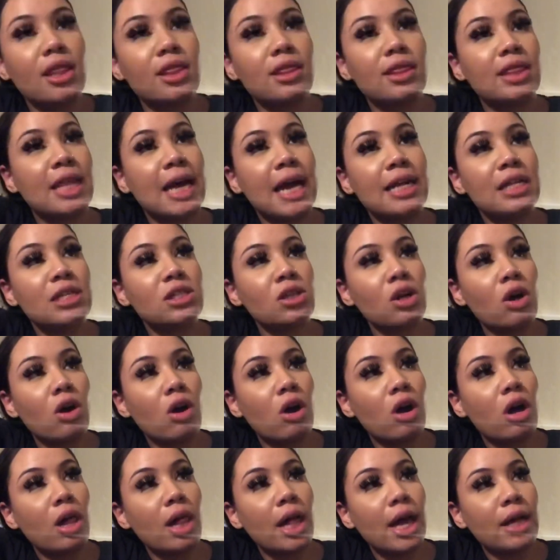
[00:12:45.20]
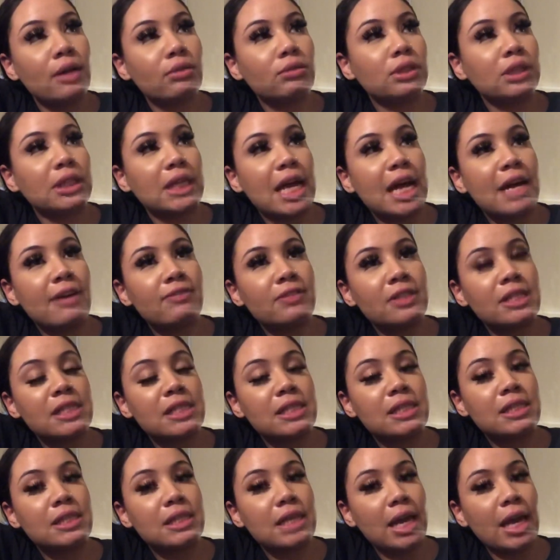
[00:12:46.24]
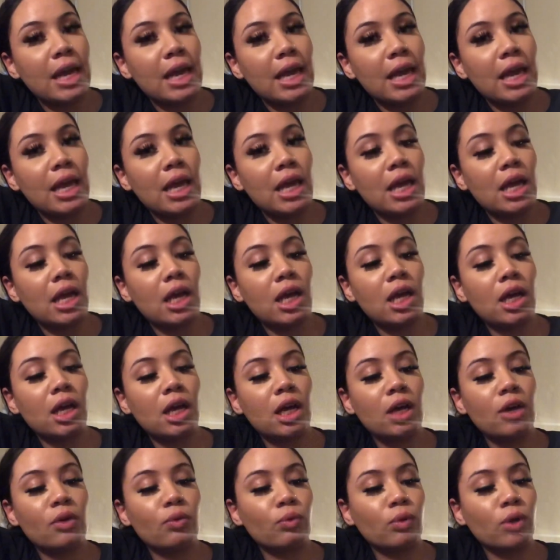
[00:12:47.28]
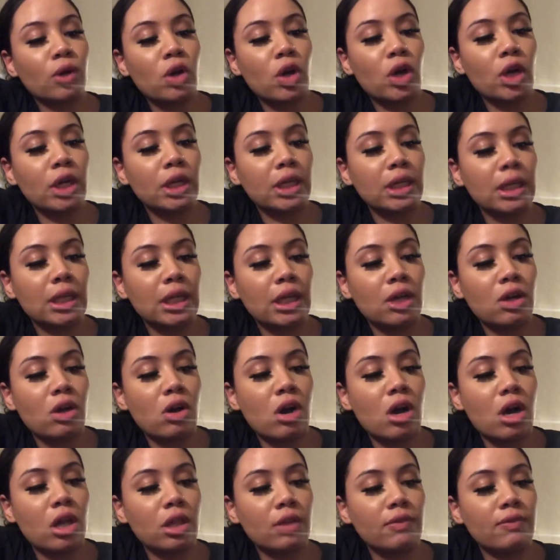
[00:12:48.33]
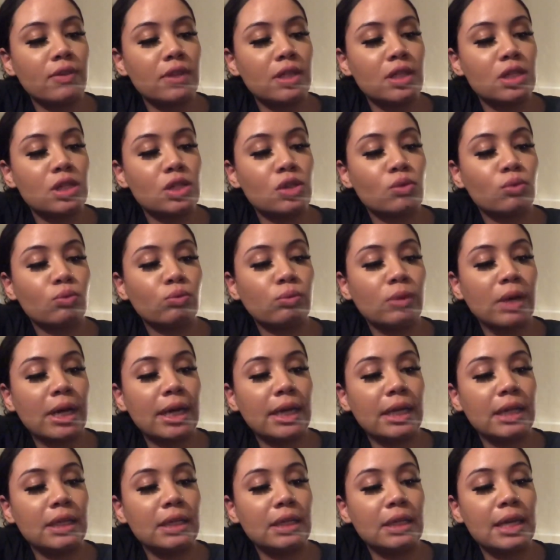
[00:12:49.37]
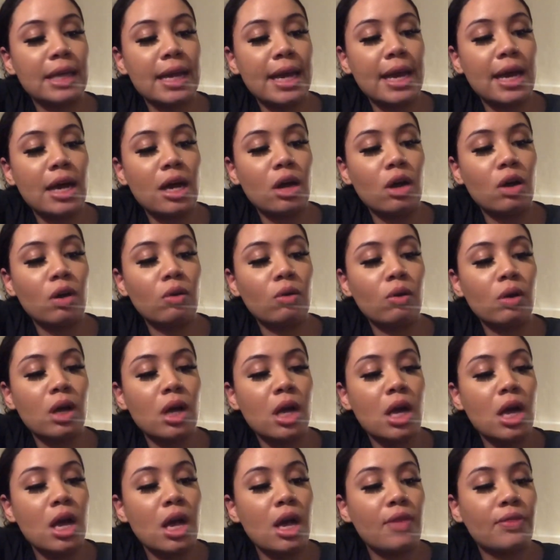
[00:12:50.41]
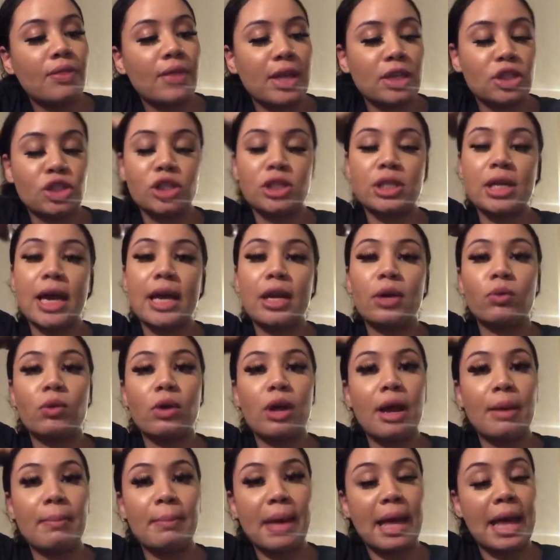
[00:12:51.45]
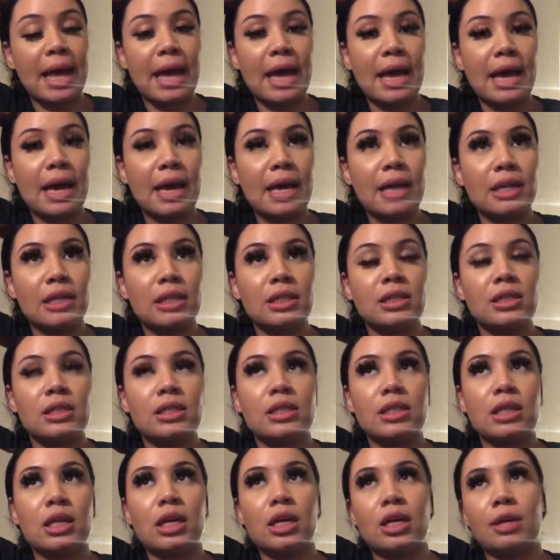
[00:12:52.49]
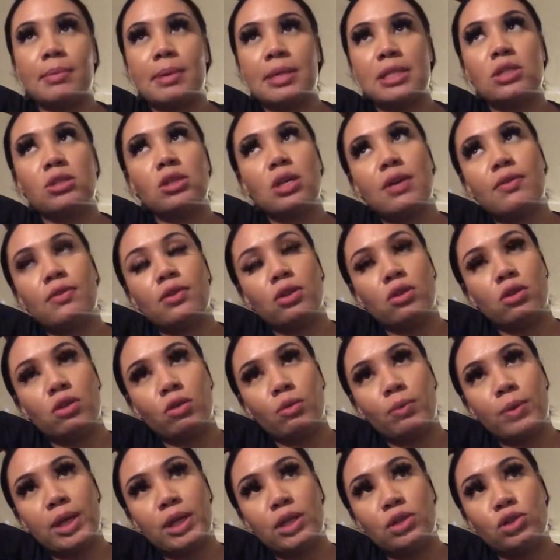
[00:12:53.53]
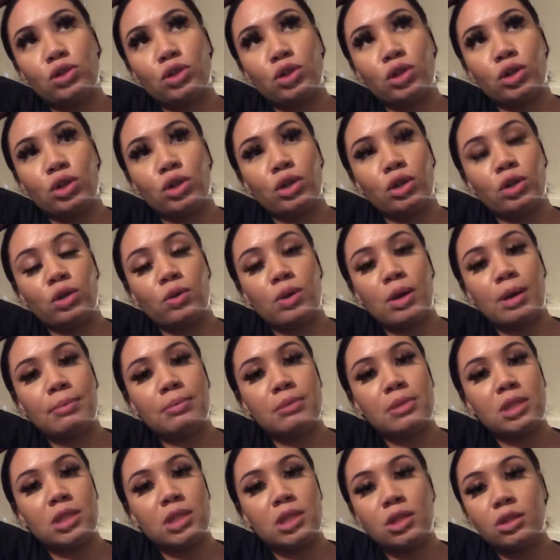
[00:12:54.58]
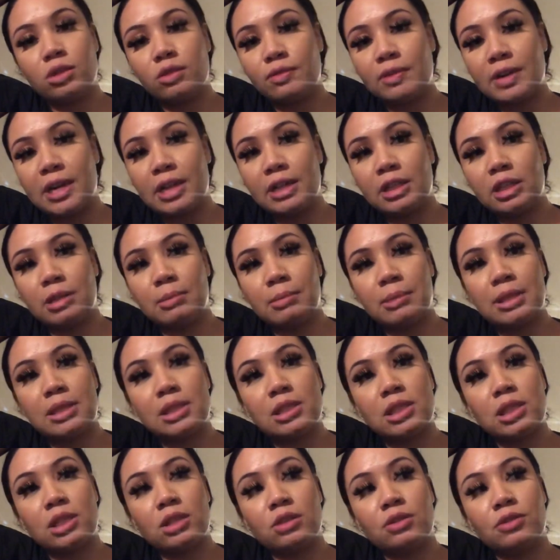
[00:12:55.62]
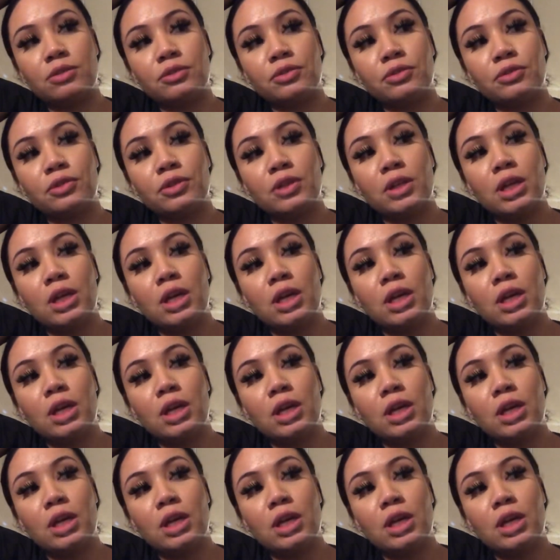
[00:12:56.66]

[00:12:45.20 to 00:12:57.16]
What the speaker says: That is all I really have to say regarding all of this right now. That's just kind of where I'm at. I still have a long way to go. I'm still finding myself.